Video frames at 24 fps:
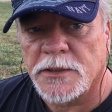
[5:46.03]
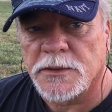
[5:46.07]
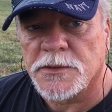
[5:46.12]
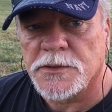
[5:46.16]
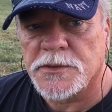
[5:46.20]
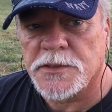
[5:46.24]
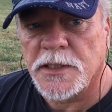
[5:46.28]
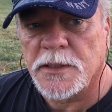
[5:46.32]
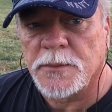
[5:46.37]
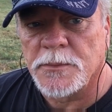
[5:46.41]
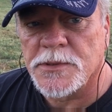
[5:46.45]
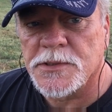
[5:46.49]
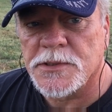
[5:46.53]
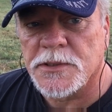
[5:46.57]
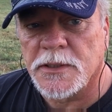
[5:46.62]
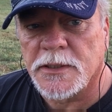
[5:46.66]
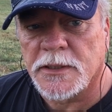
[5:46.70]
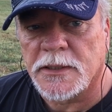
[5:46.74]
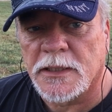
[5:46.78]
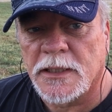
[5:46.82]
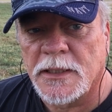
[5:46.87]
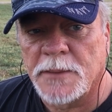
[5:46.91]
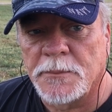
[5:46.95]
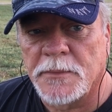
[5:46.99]
the same
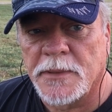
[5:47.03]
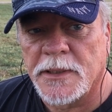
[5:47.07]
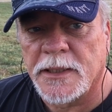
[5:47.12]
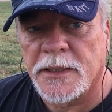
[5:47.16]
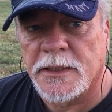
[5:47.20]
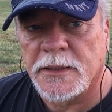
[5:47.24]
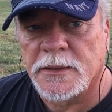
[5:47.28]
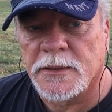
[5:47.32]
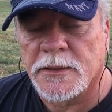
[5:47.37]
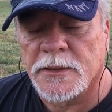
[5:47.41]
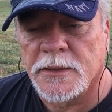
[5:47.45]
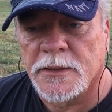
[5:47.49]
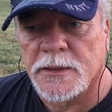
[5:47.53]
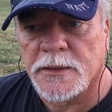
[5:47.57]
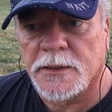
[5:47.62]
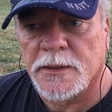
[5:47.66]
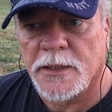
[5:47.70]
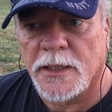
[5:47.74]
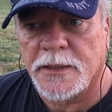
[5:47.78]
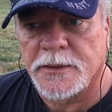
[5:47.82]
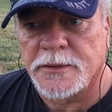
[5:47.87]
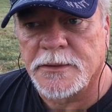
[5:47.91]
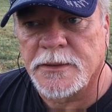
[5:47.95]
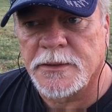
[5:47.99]
mistake I made.
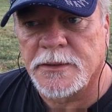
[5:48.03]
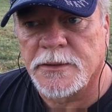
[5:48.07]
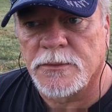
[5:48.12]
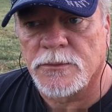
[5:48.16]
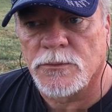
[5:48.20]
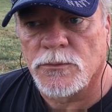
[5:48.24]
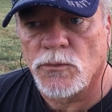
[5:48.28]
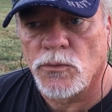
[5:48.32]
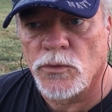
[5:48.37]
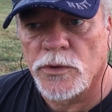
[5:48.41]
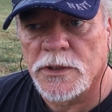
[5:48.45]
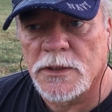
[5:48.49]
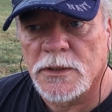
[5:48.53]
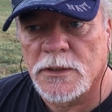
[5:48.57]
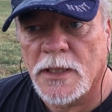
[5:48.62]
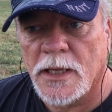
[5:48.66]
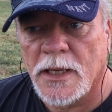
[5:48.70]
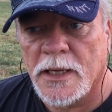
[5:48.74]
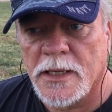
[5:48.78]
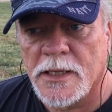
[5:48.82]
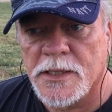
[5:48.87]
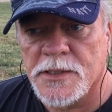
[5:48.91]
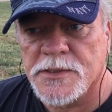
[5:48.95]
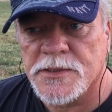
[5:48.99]
I didn't
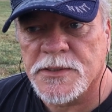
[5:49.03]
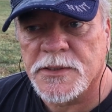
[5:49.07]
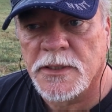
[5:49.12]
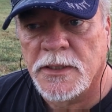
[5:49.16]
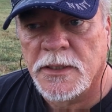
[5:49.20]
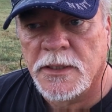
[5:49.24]
realize